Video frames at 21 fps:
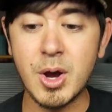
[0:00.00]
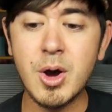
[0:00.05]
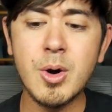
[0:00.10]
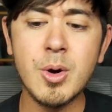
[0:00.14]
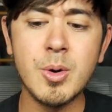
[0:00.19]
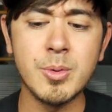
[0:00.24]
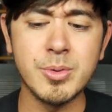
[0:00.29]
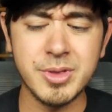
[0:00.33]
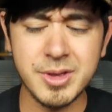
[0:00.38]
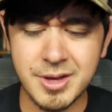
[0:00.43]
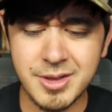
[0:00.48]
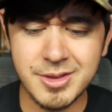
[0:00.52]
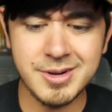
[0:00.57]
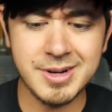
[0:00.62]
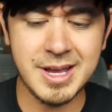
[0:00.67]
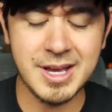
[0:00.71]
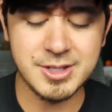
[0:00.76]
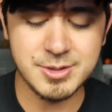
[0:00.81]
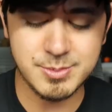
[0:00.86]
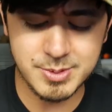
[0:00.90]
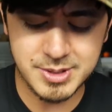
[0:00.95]
Oh, the other
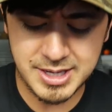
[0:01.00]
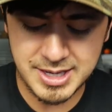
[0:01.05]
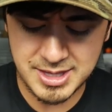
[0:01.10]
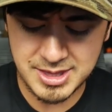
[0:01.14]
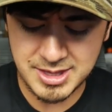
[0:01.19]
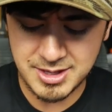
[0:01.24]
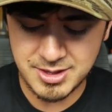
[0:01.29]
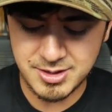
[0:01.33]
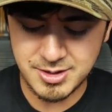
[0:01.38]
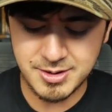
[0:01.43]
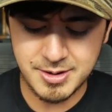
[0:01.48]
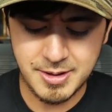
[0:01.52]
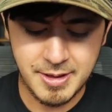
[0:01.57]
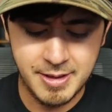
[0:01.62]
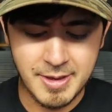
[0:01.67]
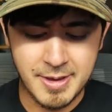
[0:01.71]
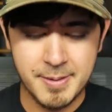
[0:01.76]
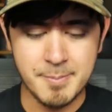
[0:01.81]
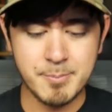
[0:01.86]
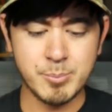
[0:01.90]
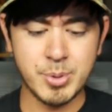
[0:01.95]
announcement, yeah, the other
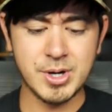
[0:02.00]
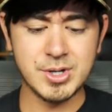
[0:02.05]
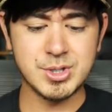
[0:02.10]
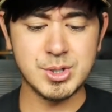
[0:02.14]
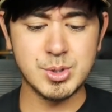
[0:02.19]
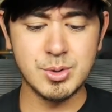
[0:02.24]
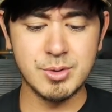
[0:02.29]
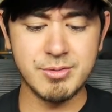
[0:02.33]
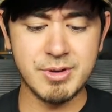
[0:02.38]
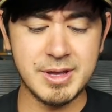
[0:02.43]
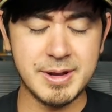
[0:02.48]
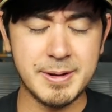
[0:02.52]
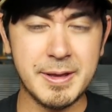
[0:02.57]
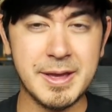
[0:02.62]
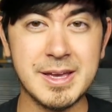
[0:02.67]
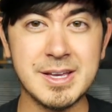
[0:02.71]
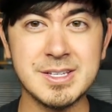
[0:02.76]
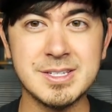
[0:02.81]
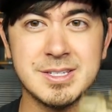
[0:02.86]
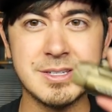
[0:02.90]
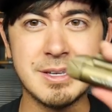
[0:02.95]
part two of it
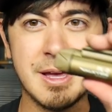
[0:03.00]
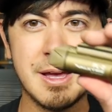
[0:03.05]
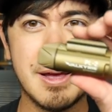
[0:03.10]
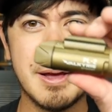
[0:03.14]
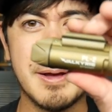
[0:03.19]
is